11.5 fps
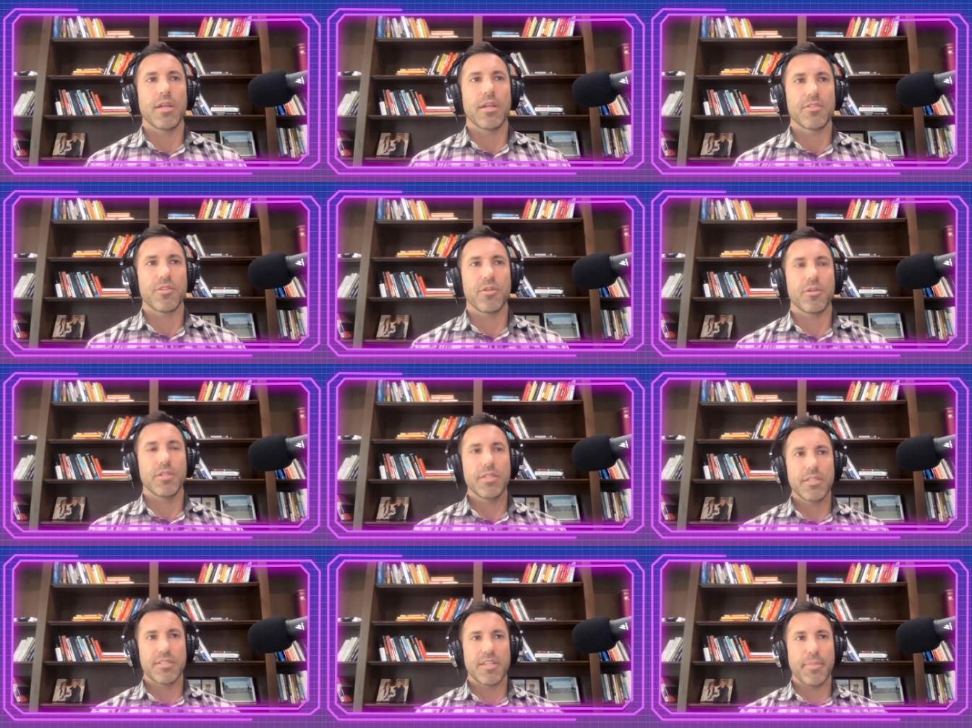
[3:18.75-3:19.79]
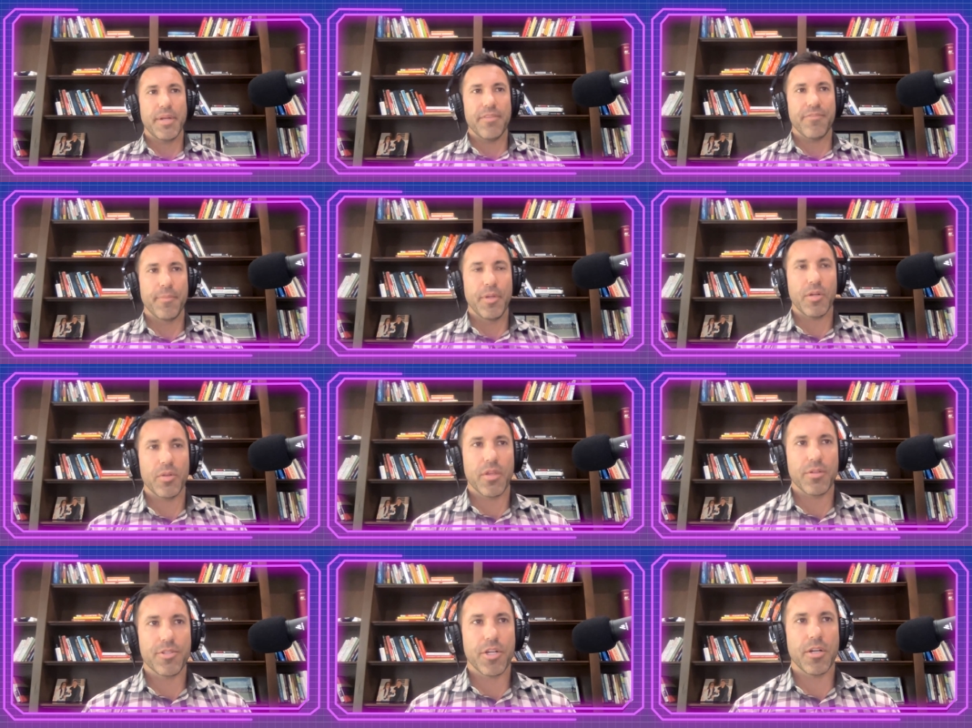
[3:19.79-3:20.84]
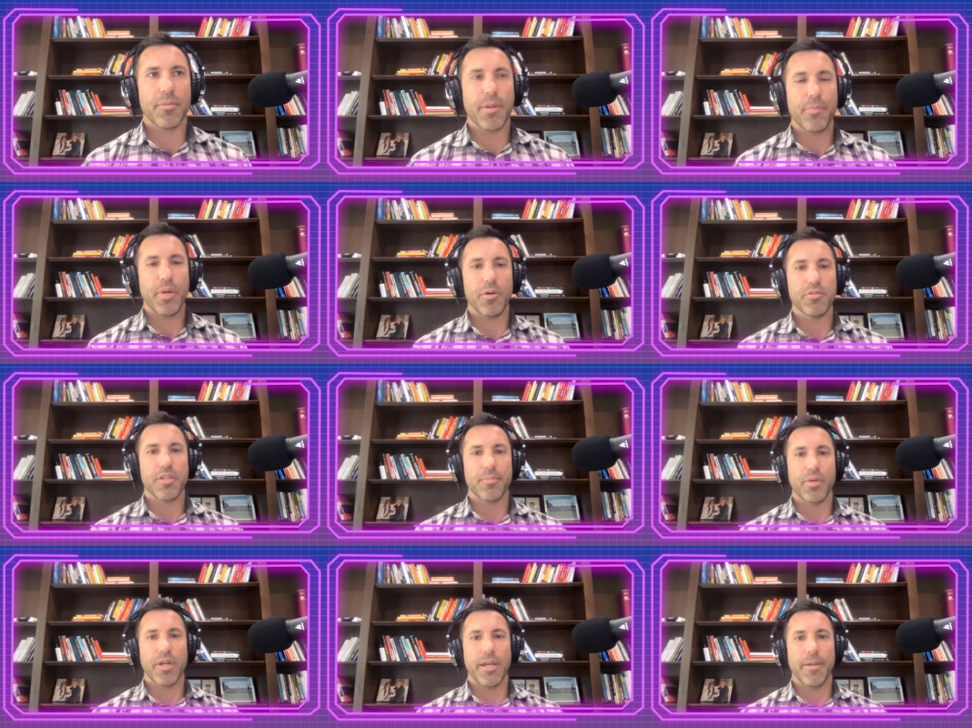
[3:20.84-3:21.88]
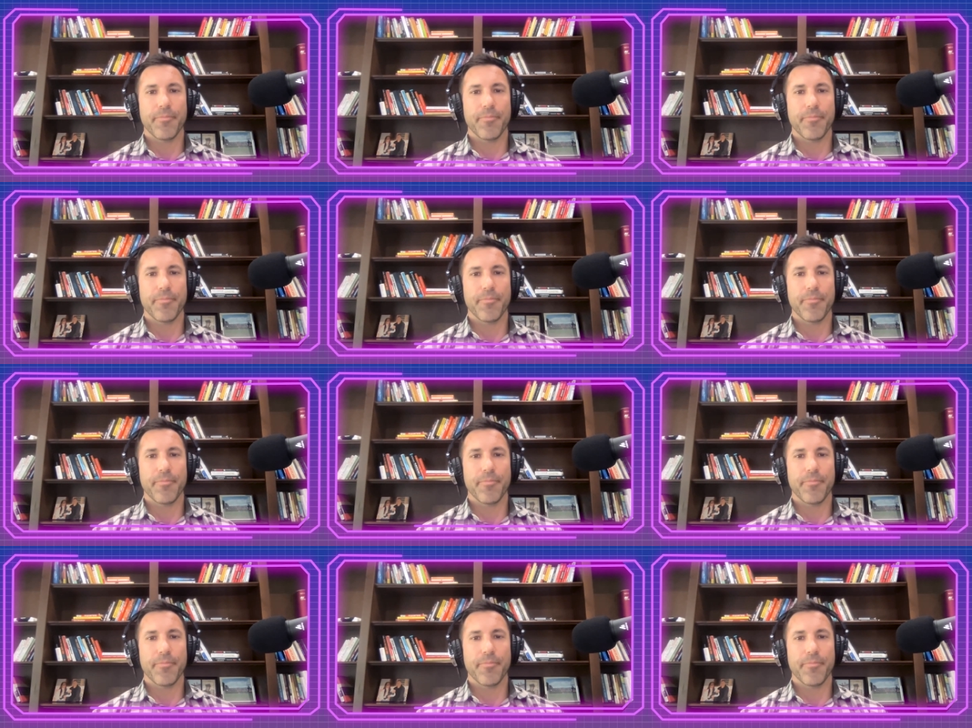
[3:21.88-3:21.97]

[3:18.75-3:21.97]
So, is anybody familiar with the term post and pray?